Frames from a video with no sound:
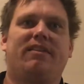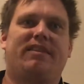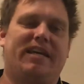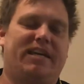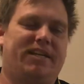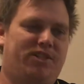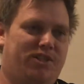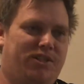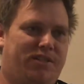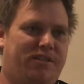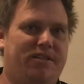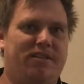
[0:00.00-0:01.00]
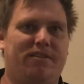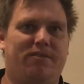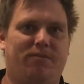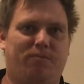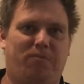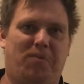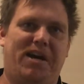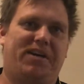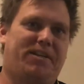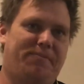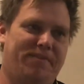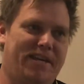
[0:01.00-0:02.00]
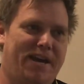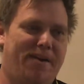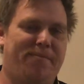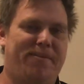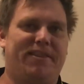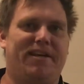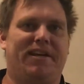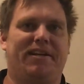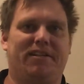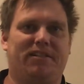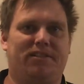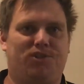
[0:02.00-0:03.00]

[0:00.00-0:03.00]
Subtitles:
They could just welcome them and then